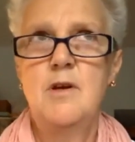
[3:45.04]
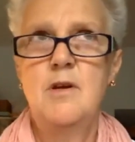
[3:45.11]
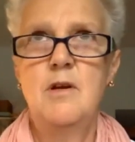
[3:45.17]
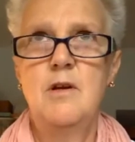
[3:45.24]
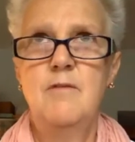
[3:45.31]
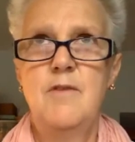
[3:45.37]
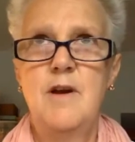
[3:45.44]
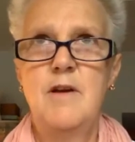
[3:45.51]

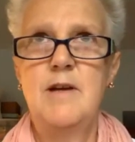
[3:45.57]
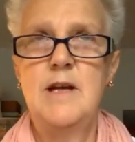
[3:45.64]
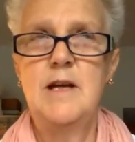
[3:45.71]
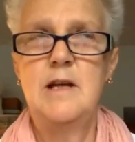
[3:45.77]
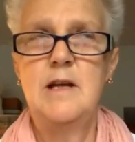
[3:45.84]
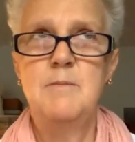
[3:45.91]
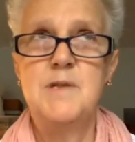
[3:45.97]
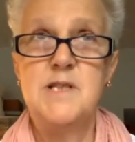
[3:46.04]
very
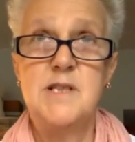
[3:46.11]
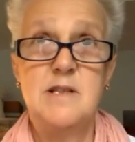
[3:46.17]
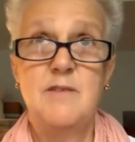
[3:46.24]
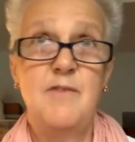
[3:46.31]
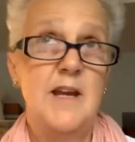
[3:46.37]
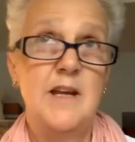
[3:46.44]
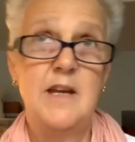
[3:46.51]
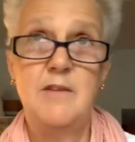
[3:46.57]
limited,
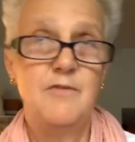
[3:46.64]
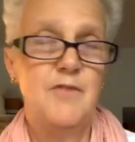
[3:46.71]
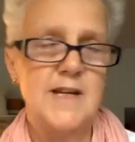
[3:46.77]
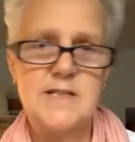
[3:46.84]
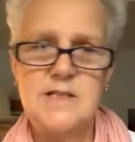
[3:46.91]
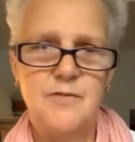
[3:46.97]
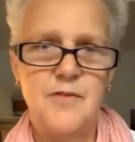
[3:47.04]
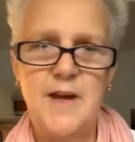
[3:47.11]
if any,
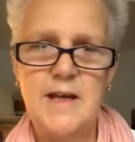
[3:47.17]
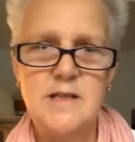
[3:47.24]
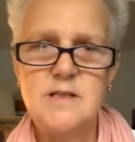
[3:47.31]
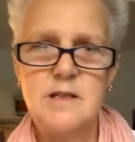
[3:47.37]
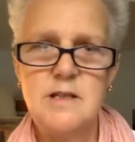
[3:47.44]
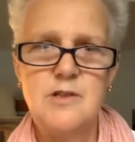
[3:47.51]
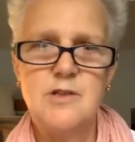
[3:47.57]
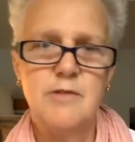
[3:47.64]
face-to-face
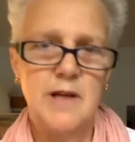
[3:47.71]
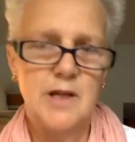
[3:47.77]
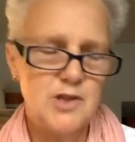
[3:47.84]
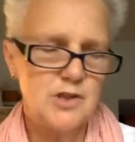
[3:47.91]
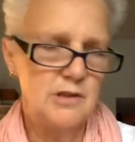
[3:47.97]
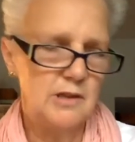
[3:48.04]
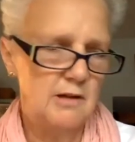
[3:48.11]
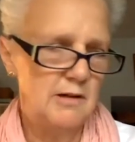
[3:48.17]

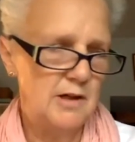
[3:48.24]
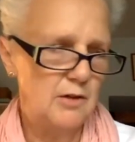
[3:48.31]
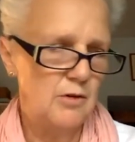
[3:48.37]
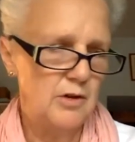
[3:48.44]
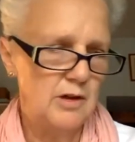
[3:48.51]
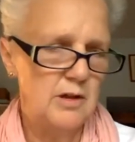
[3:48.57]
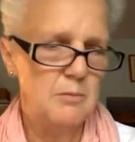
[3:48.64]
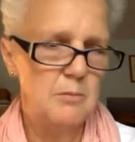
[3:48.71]
interaction going
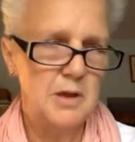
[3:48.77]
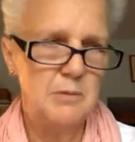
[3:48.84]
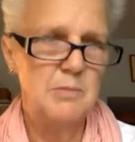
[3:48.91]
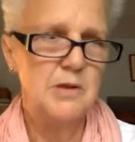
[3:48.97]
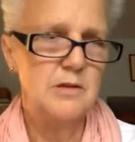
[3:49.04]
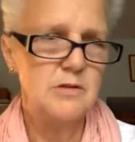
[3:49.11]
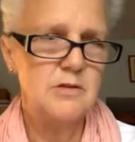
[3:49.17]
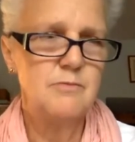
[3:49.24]
on at the
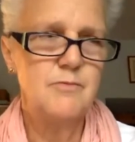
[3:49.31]
moment.